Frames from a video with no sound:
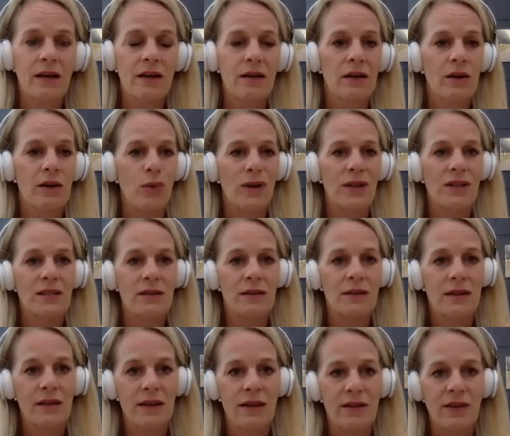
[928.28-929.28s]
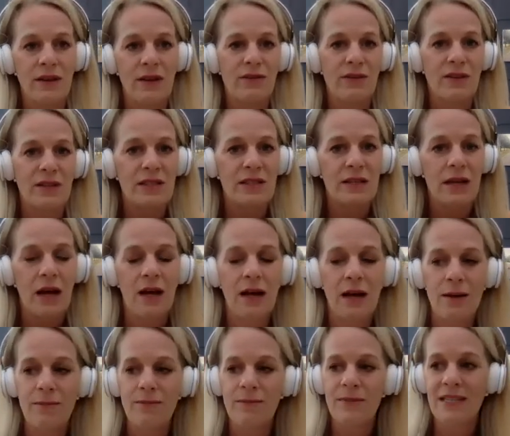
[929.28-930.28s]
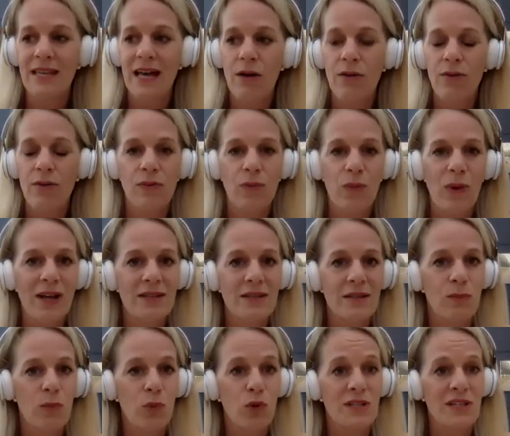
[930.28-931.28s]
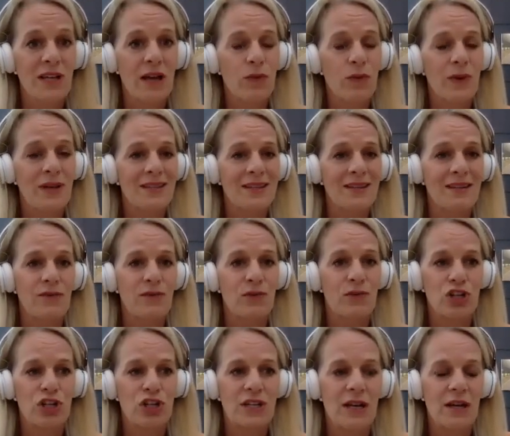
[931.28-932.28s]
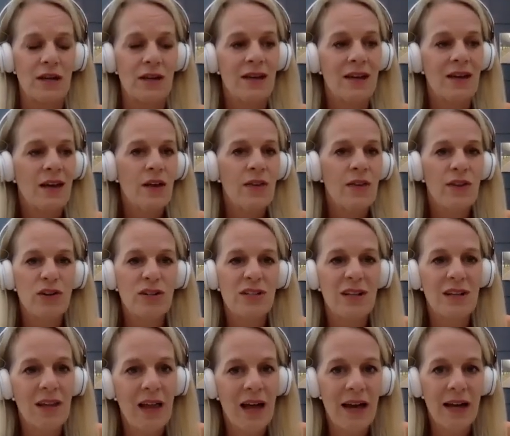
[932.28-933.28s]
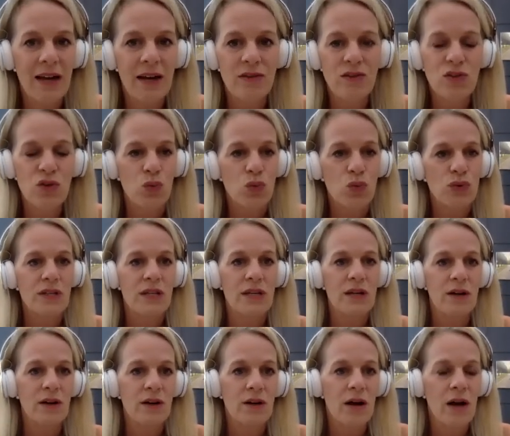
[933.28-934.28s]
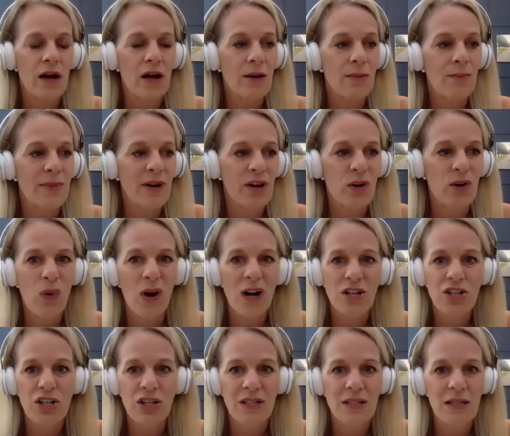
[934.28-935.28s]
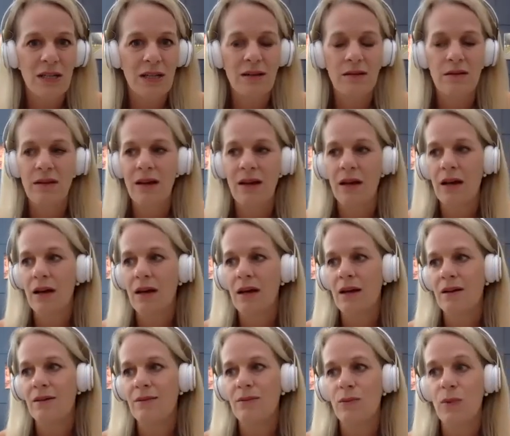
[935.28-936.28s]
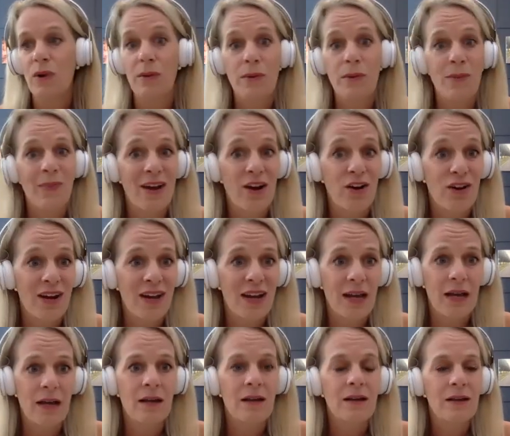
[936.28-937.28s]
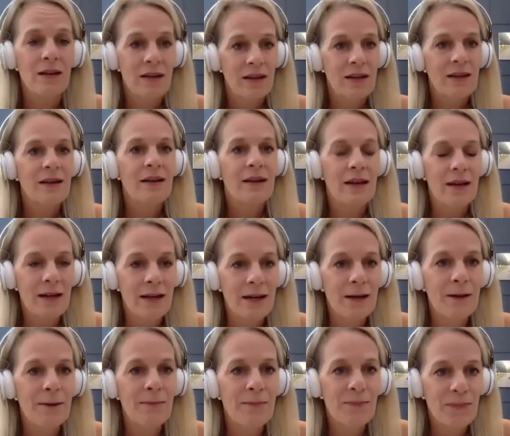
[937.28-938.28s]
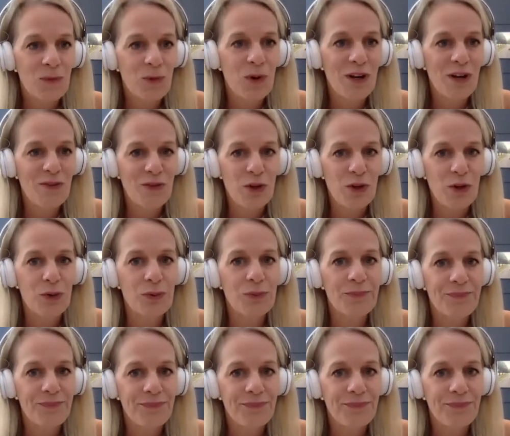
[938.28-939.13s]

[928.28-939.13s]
going even southwest, more southwest into Virginia. There's a lot of schools here. Mary Washington, William & Mary, quite a few.